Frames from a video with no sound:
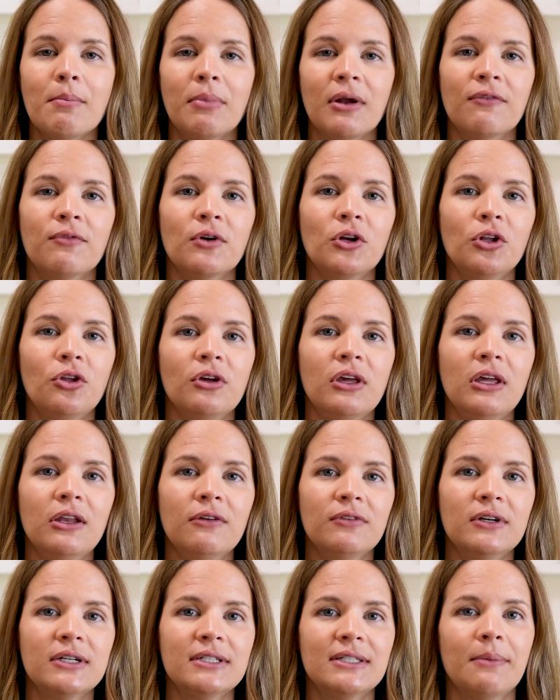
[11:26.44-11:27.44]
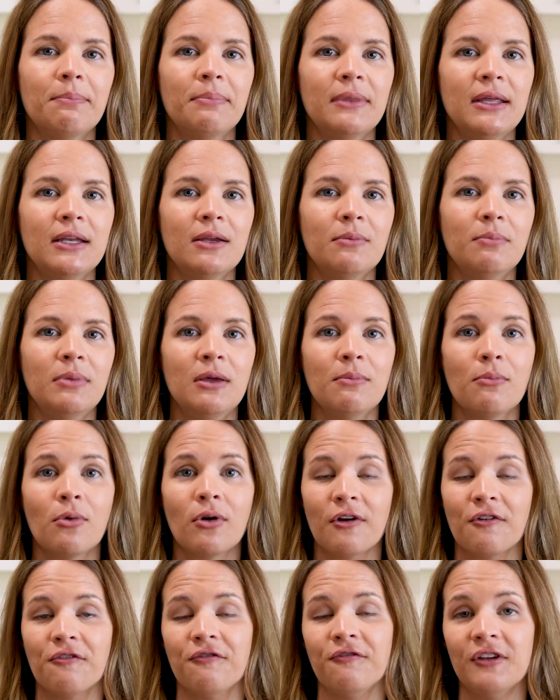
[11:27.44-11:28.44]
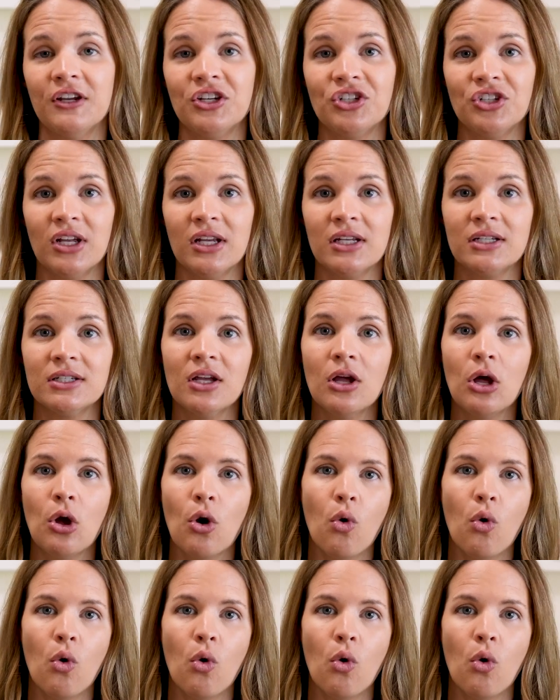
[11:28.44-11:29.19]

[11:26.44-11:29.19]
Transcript: but if we're looking for something to be more efficient